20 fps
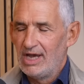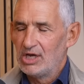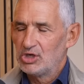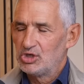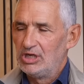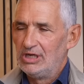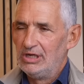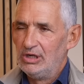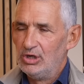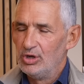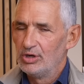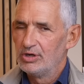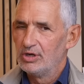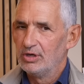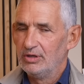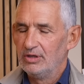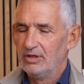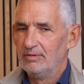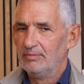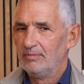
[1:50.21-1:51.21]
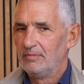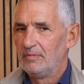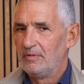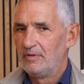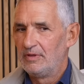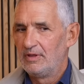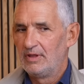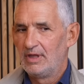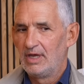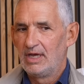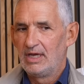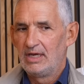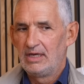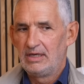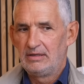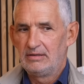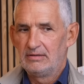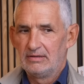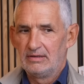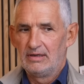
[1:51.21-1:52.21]
you actually look at them,
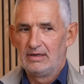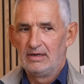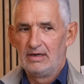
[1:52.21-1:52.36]
they